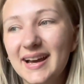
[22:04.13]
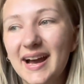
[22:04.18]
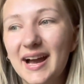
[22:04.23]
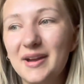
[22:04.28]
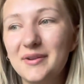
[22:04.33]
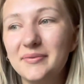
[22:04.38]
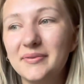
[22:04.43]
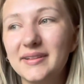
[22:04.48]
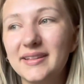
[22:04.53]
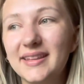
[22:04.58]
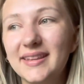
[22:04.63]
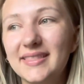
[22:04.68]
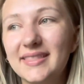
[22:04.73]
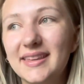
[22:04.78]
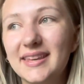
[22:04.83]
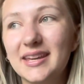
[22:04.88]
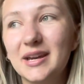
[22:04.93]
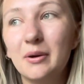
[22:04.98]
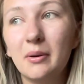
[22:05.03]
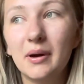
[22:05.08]
I really
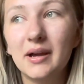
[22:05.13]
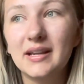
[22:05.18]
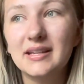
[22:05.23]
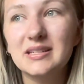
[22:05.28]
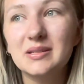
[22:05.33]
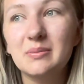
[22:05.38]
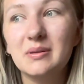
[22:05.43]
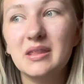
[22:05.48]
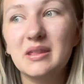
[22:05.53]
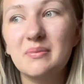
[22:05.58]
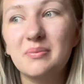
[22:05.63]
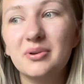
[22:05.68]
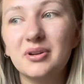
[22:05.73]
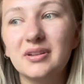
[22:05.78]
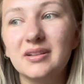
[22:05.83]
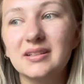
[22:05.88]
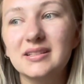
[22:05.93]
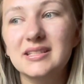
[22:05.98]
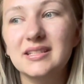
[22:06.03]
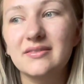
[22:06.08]
think I want it to be the
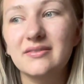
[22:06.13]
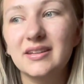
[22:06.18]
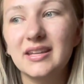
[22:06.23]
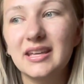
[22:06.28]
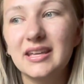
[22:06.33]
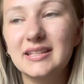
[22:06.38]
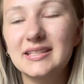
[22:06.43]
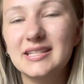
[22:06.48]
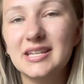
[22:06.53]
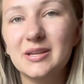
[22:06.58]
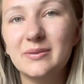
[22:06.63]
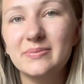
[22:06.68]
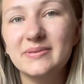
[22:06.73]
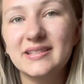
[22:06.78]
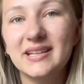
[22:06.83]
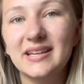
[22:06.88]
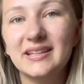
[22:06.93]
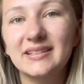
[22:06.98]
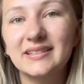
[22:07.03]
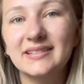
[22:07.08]
productivity tips
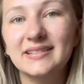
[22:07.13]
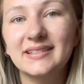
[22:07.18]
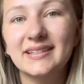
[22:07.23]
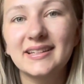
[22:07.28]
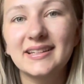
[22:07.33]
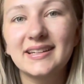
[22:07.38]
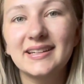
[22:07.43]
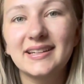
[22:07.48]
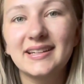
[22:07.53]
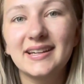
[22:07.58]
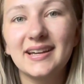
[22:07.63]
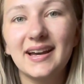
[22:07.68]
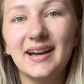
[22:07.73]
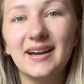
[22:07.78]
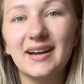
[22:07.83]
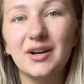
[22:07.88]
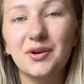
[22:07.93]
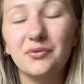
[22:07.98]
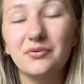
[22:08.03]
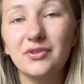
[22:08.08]
and
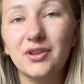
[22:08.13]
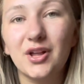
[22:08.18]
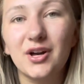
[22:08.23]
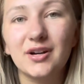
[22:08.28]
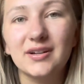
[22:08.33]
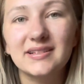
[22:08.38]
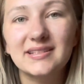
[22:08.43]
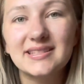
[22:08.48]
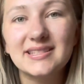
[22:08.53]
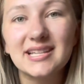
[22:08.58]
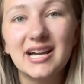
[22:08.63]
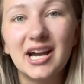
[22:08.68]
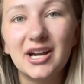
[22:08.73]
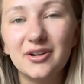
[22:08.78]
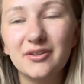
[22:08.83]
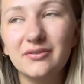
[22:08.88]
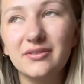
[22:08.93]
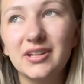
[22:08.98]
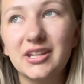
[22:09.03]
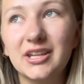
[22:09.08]
vlog
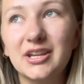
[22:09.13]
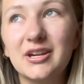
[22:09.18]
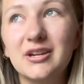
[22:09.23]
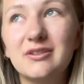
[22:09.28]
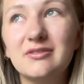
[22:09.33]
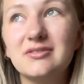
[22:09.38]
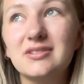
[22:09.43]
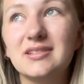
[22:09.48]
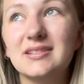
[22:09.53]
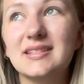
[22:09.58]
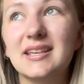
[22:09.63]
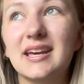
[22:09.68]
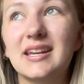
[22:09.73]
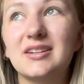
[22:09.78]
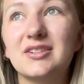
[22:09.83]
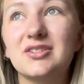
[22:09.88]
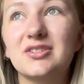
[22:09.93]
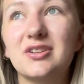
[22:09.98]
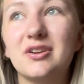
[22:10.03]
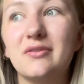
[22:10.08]
style video, just
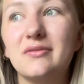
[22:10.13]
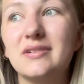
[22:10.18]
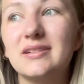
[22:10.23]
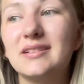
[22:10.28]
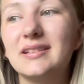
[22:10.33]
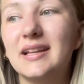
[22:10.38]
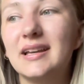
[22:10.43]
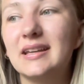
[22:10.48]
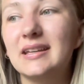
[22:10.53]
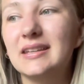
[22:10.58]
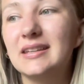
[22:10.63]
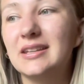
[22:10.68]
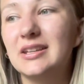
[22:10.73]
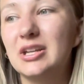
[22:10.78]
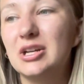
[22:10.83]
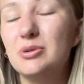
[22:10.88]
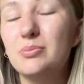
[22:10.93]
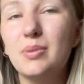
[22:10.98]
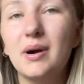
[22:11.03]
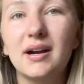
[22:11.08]
kind of showing, like, you
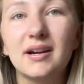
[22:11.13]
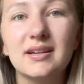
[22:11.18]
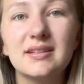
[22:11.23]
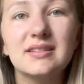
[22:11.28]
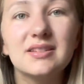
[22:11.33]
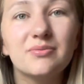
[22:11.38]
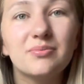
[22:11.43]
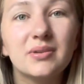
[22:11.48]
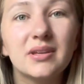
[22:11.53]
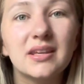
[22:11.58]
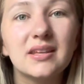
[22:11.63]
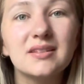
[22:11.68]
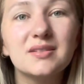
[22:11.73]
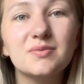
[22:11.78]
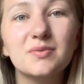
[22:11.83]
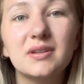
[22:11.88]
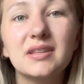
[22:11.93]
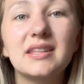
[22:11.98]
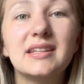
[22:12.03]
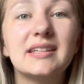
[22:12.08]
know, pockets of peace
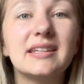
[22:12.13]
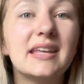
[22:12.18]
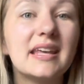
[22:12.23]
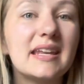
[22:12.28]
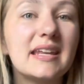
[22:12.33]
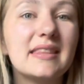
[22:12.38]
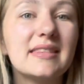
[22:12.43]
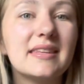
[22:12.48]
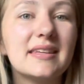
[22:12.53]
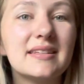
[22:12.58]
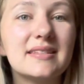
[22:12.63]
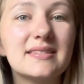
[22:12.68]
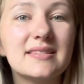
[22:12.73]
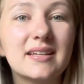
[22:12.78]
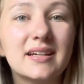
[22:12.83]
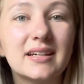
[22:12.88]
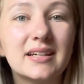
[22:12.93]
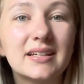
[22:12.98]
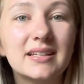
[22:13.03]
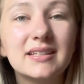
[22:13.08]
within getting things
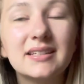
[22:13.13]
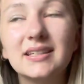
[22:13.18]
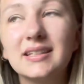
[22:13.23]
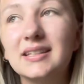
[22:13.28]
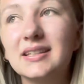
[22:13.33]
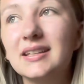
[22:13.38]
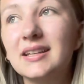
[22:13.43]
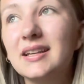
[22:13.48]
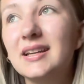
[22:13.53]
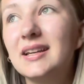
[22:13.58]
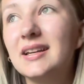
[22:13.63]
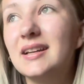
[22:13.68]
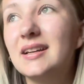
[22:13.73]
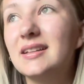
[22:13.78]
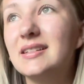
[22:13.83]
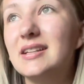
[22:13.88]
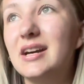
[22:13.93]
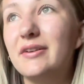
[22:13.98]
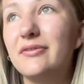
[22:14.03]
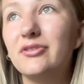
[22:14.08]
done
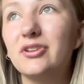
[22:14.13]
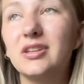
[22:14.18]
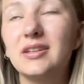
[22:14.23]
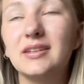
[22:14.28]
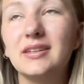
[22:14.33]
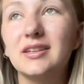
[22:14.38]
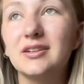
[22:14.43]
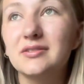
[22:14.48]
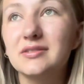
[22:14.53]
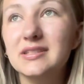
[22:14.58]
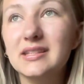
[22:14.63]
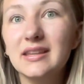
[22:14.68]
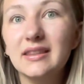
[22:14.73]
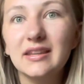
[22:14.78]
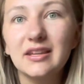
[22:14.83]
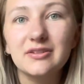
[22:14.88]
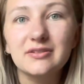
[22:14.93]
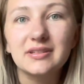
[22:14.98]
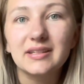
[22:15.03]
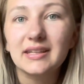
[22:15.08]
and not feeling guilty that
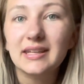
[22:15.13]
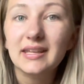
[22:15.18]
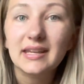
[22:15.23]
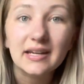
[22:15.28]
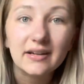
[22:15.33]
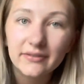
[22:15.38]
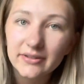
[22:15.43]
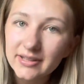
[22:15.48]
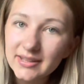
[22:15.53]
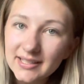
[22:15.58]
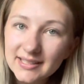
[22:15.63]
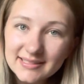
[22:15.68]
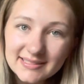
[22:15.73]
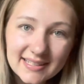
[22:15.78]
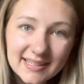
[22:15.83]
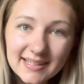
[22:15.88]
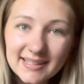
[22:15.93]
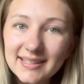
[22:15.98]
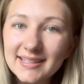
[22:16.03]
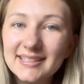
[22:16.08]
you didn't get everything
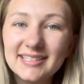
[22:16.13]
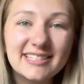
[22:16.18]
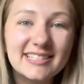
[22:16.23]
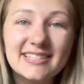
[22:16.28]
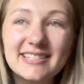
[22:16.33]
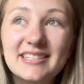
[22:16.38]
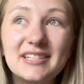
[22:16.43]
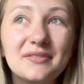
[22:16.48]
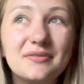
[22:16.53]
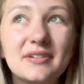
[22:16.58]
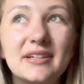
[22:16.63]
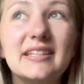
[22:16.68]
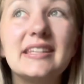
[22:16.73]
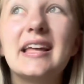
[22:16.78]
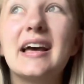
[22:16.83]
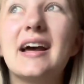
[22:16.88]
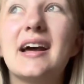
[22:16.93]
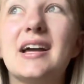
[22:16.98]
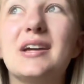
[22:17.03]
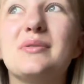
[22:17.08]
done and stuff like
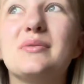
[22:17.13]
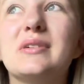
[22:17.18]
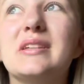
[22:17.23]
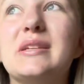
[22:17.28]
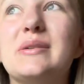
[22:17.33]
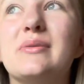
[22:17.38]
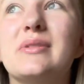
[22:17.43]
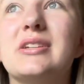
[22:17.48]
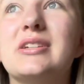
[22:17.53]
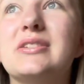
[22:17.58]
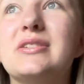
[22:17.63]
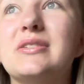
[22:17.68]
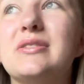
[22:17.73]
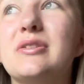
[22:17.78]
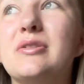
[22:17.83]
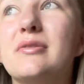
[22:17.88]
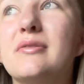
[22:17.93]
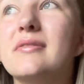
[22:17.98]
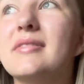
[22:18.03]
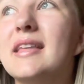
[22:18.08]
that. I really want to
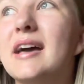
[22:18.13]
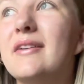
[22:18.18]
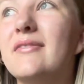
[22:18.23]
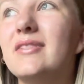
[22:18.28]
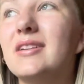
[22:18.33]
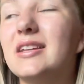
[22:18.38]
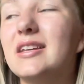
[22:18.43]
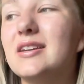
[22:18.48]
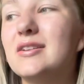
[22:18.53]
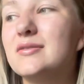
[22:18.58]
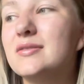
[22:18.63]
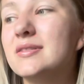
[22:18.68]
do that video.